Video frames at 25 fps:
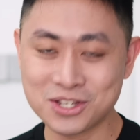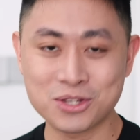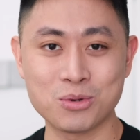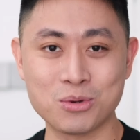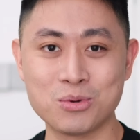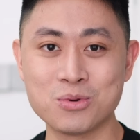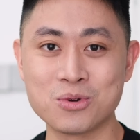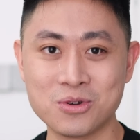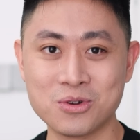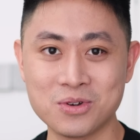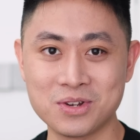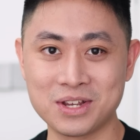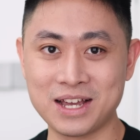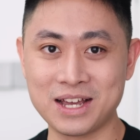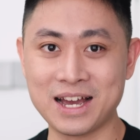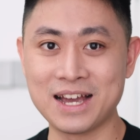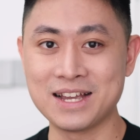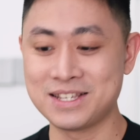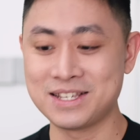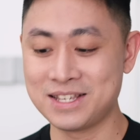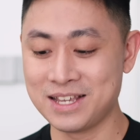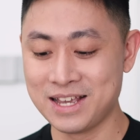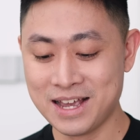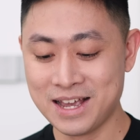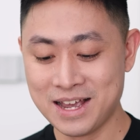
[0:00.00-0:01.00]
too good,
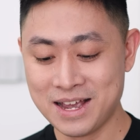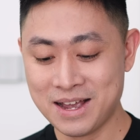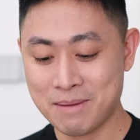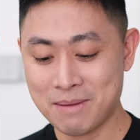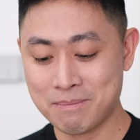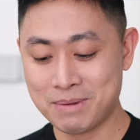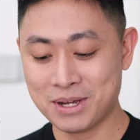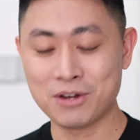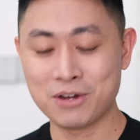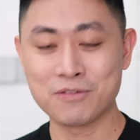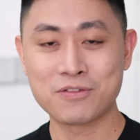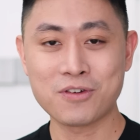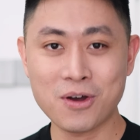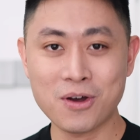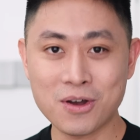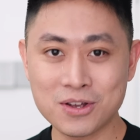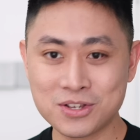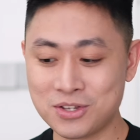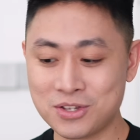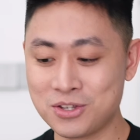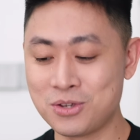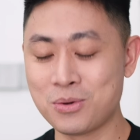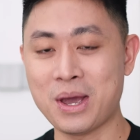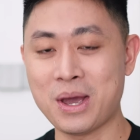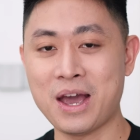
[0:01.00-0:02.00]
guys. But of
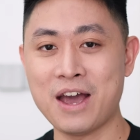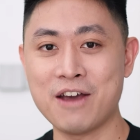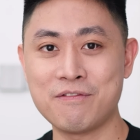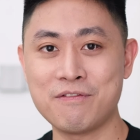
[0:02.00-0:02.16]
course, you have